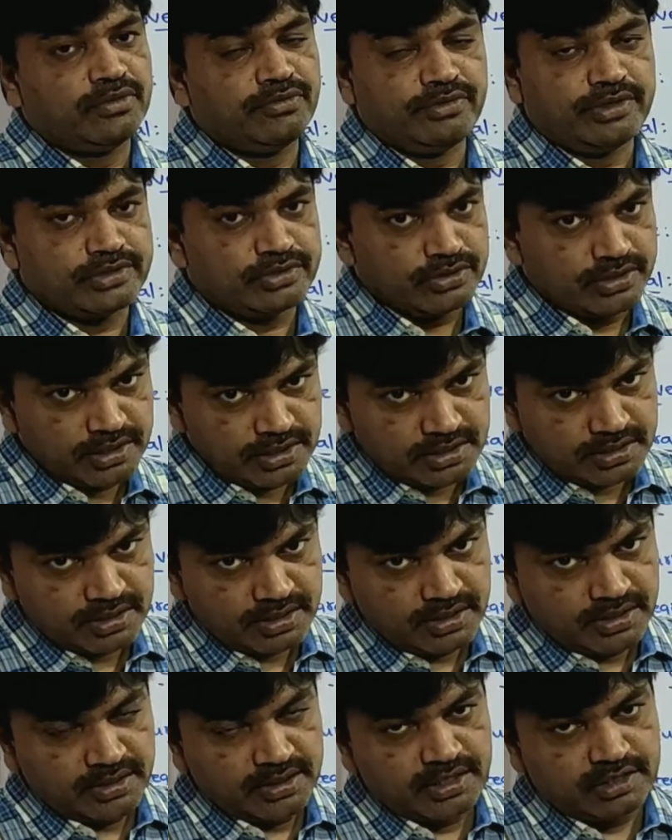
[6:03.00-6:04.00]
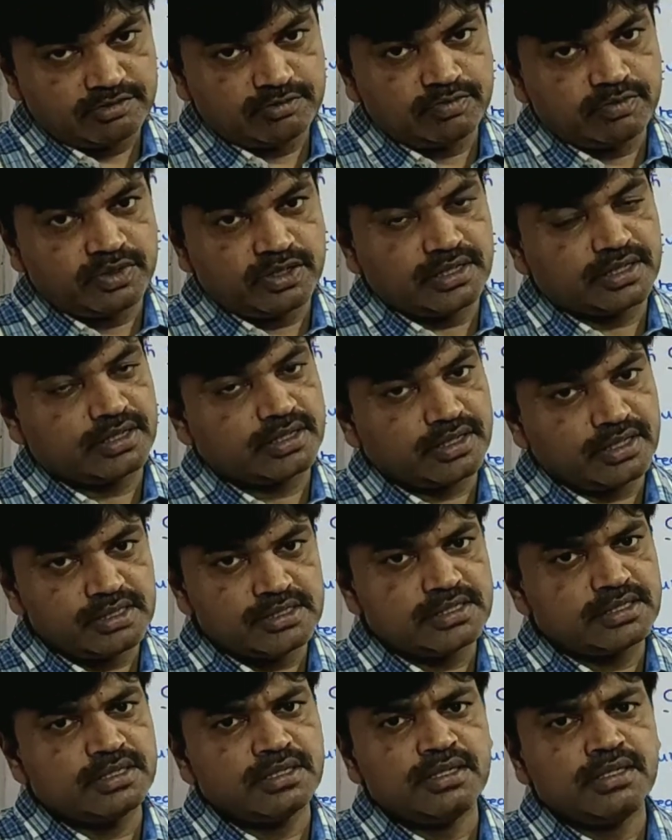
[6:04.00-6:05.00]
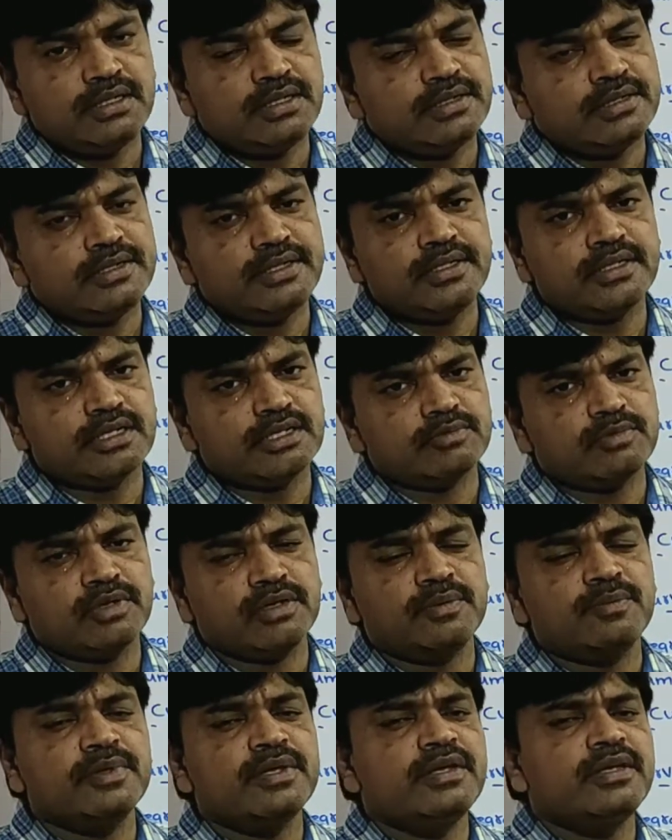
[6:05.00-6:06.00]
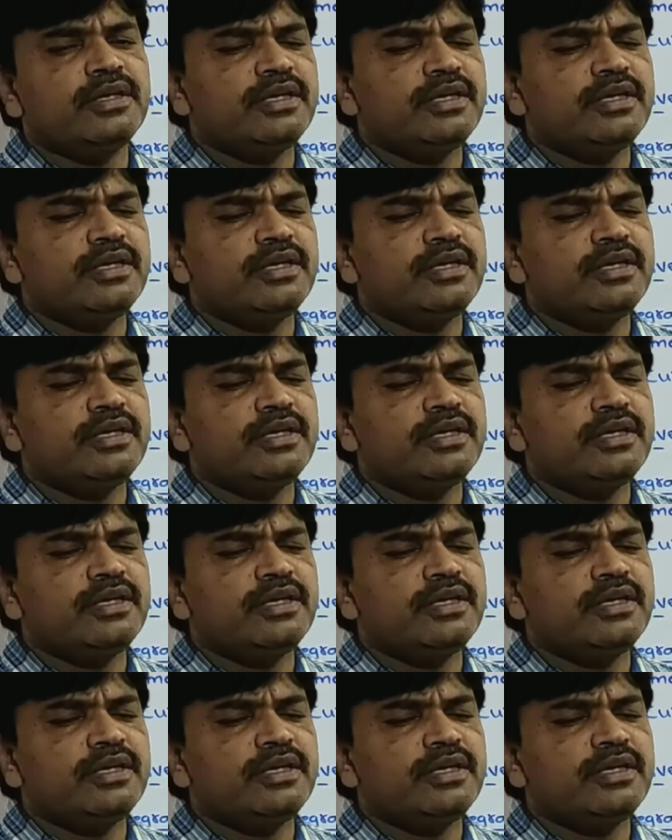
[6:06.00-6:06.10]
What students? F bar cross dr bar.